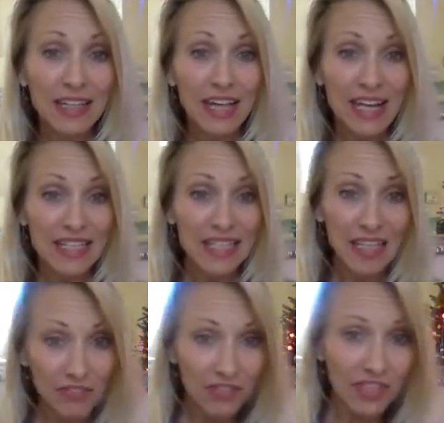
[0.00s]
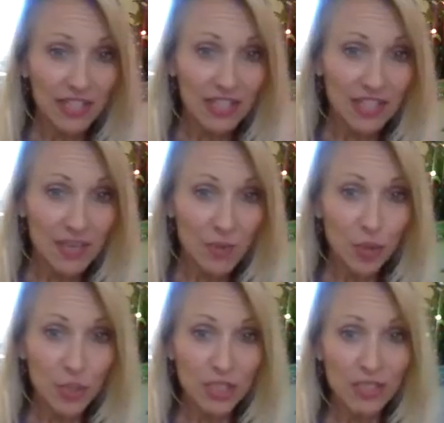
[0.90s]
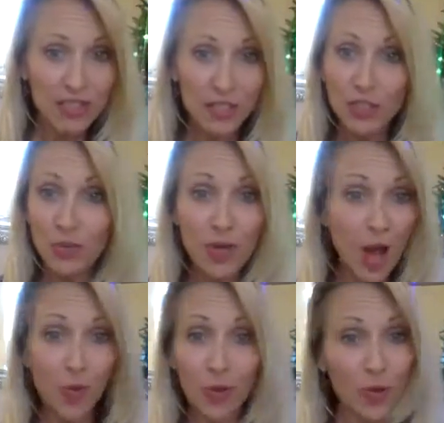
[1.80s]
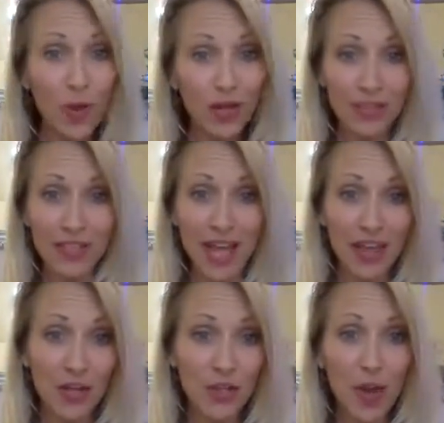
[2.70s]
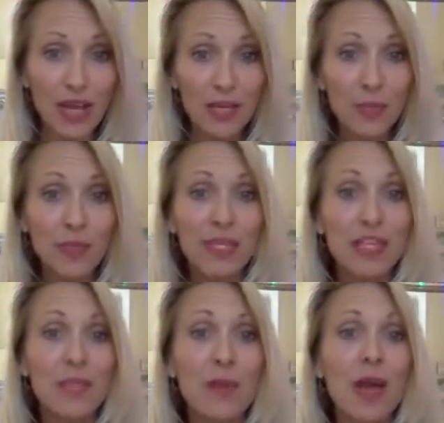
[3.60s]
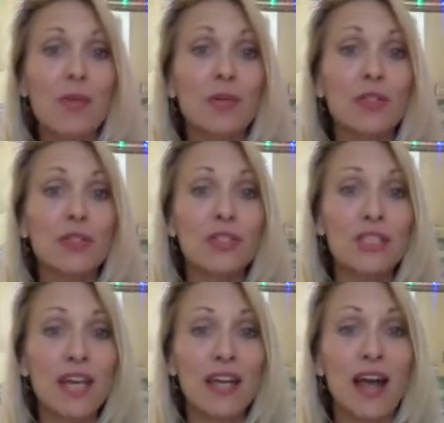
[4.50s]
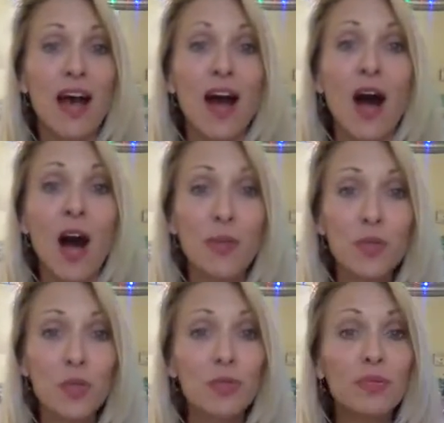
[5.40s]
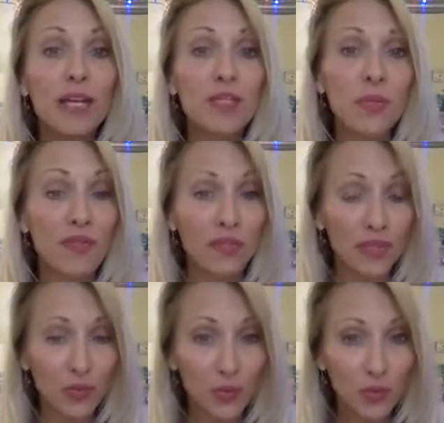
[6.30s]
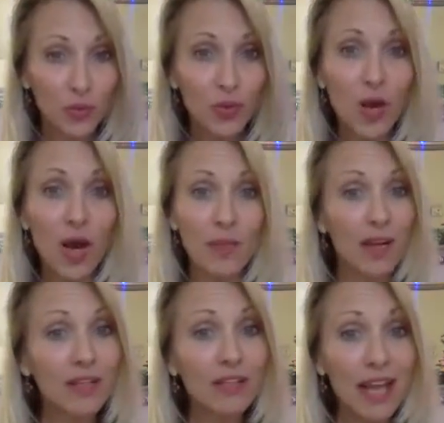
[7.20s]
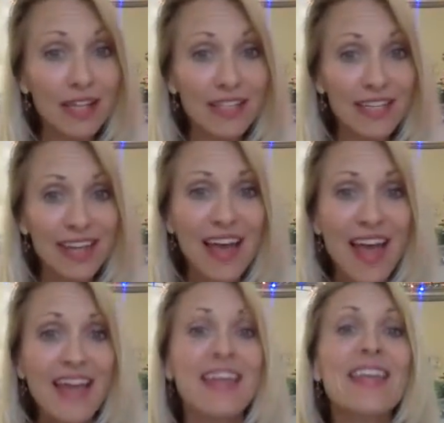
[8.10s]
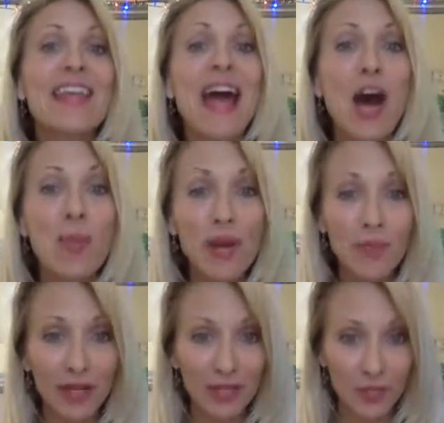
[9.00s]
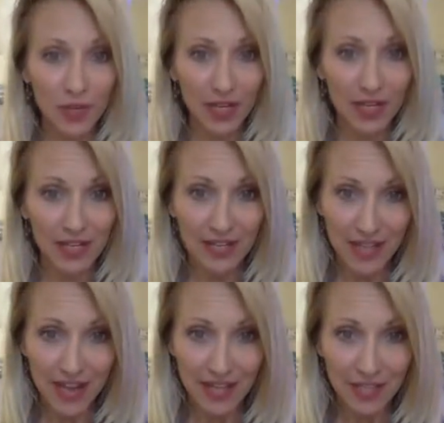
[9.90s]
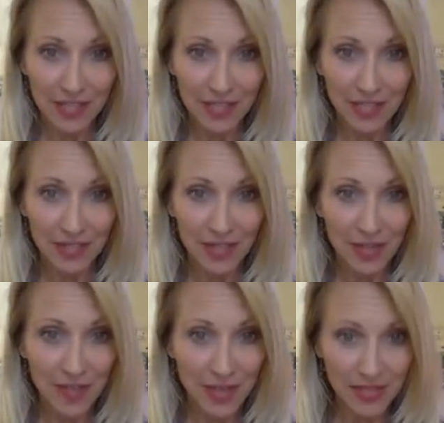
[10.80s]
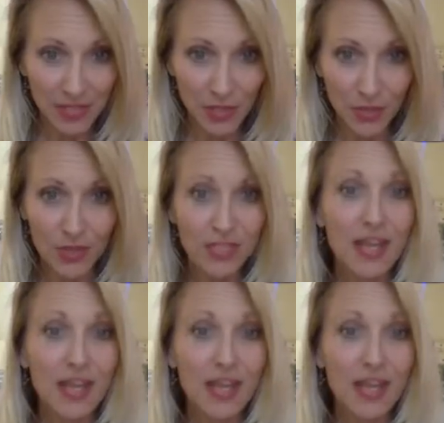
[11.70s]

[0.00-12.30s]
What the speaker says: and suffering emotions do not work well together. So I need to get my emotional state up to a place where I'm feeling cool, calm, and collected. Now my brain's working at its highest and best use.